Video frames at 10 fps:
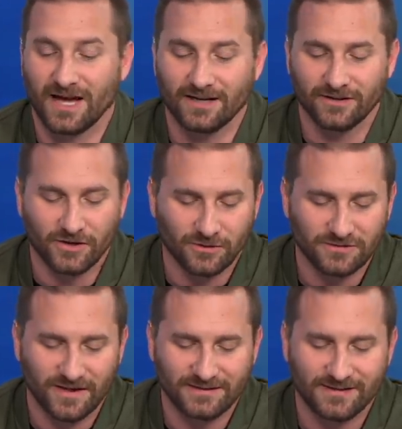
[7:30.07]
God only
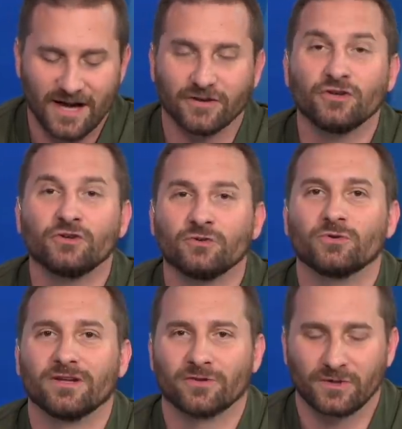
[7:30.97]
knows. That's not new
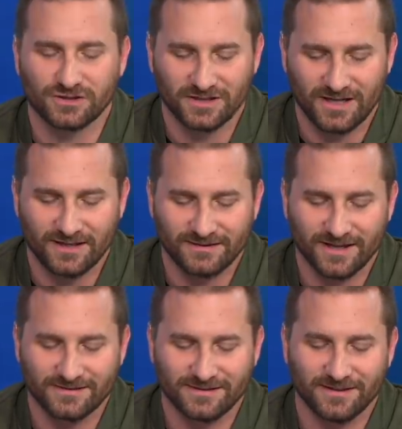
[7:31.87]
in the Russian
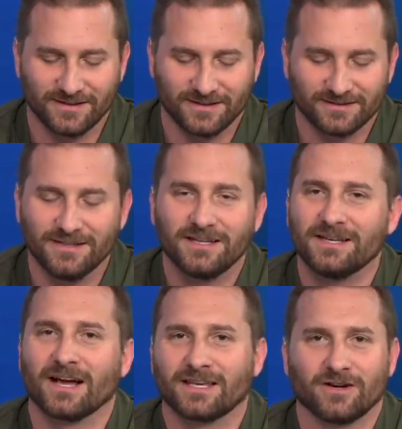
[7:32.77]
context, uh,
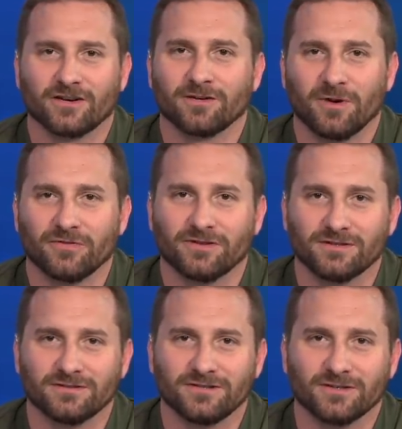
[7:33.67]
not caring about
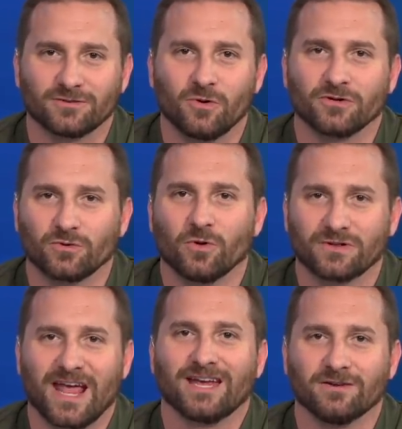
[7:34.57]
the you know quote
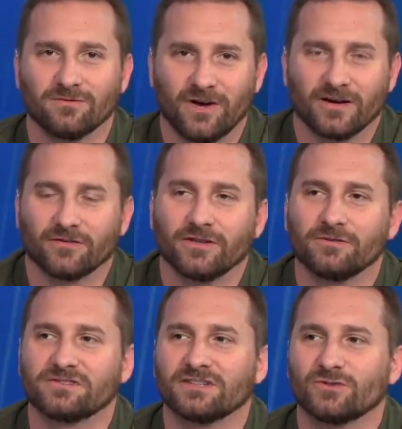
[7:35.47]
unquote cannon fodder that
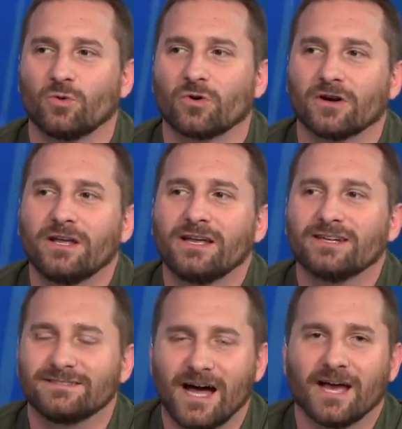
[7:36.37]
you've sent to war,
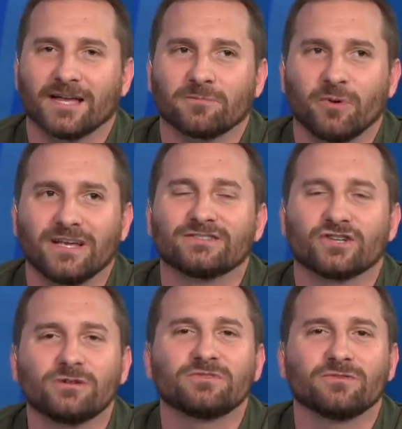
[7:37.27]
dying. But in
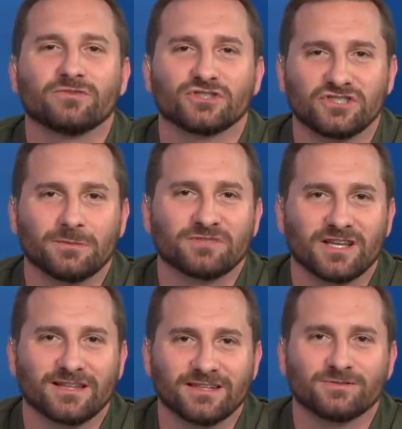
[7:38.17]
terms of ships
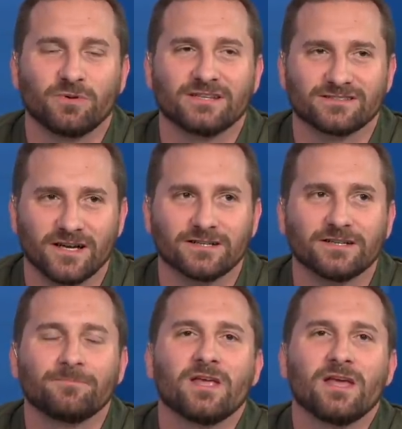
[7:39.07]
like this being sunk,
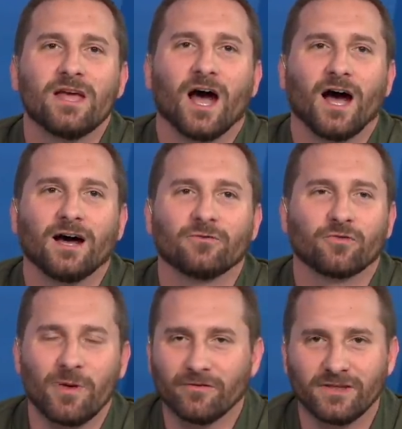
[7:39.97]
uh,
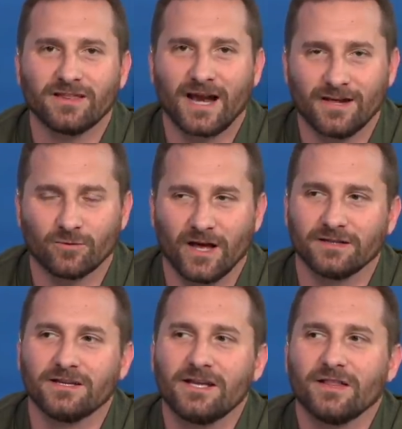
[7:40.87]
from everything that I
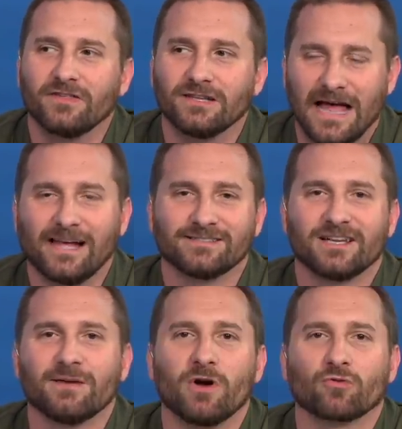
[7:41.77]
read, the last
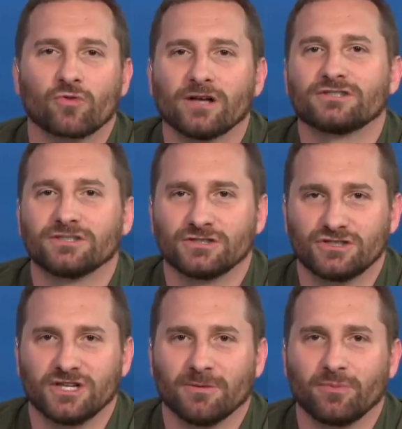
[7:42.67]
time a Russian
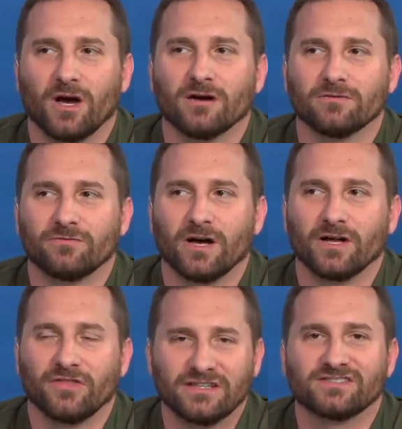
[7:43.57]
ship of
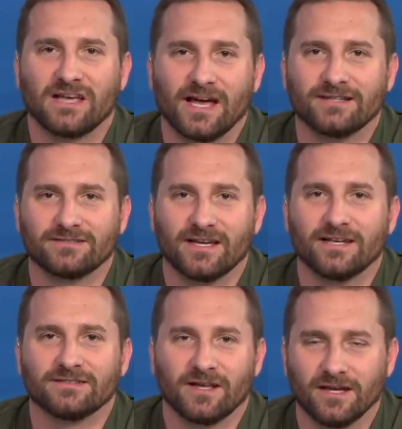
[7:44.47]
uh, this size
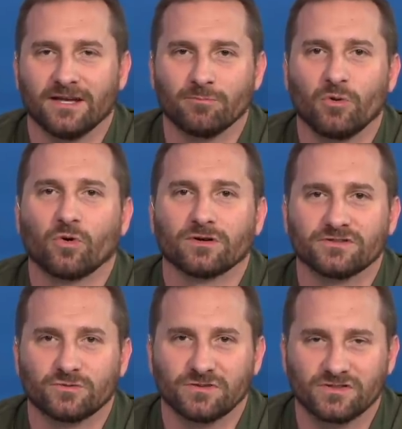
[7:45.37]
and uh,
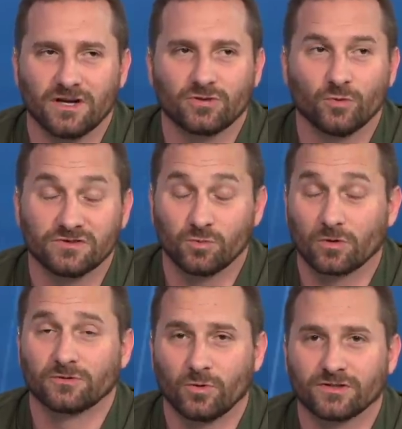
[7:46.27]
importance was sunk was
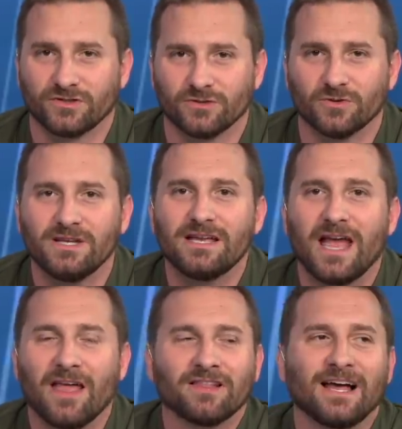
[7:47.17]
World War II.
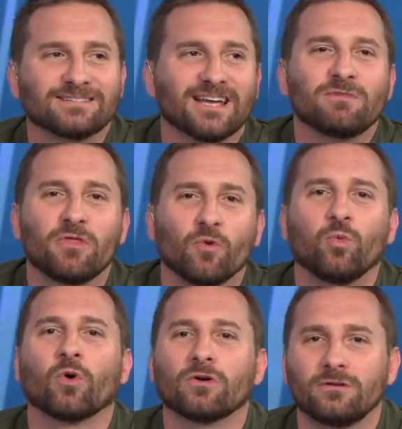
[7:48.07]
And the last time in the
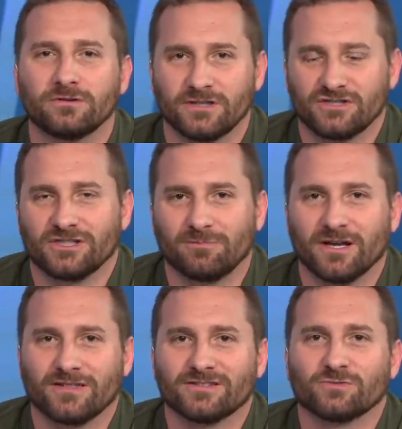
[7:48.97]
world a ship
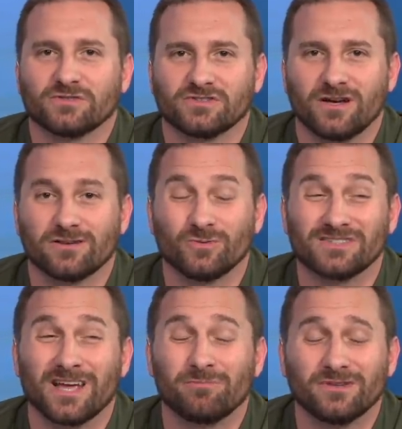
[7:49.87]
like this was sunk was,
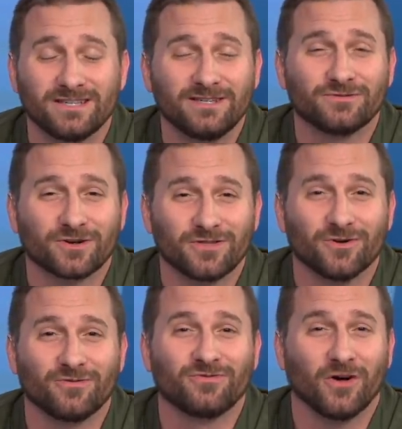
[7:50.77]
I believe, during
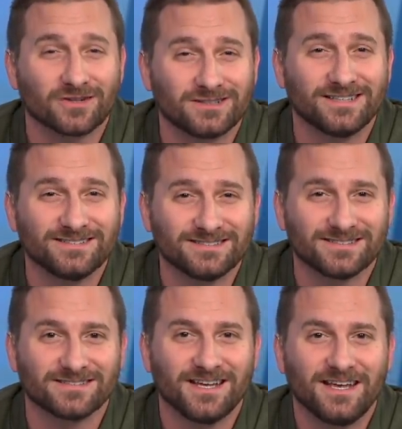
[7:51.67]
the
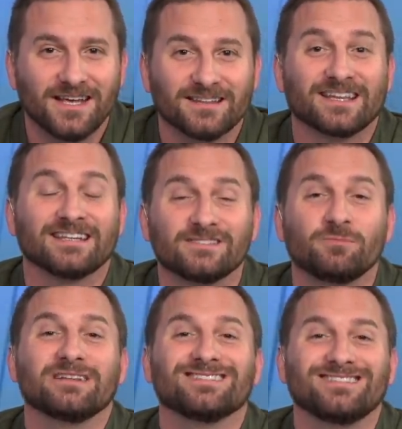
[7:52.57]
Falklands like it has
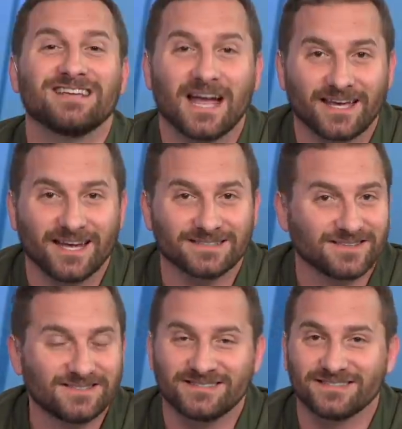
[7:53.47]
been decades.
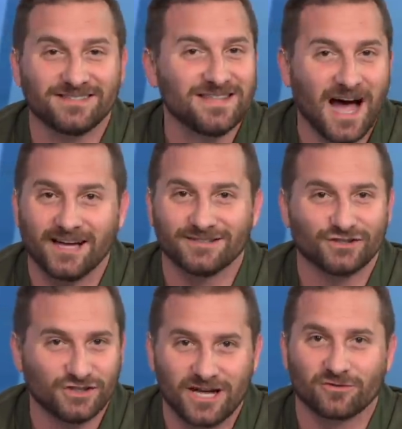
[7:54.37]
This does not
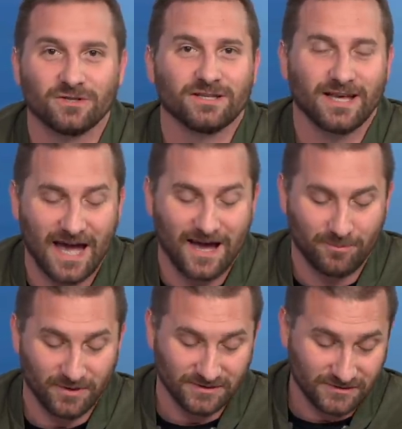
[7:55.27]
generally
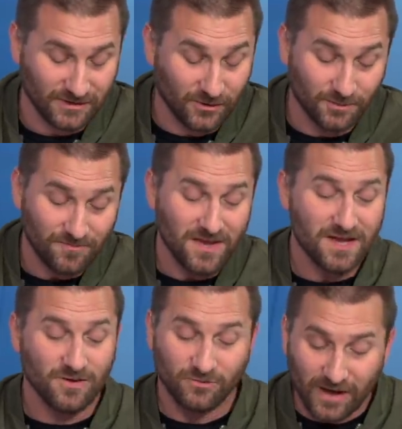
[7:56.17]
happen. So
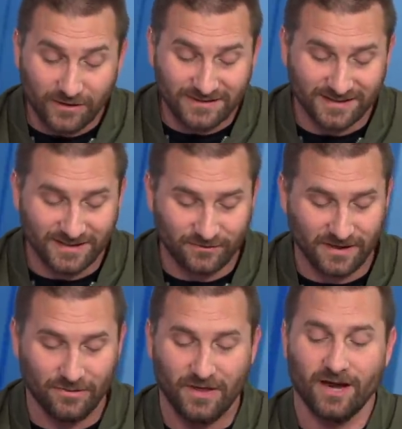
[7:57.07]
very
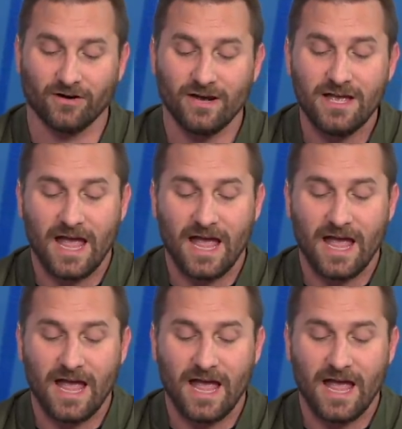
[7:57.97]
significant there.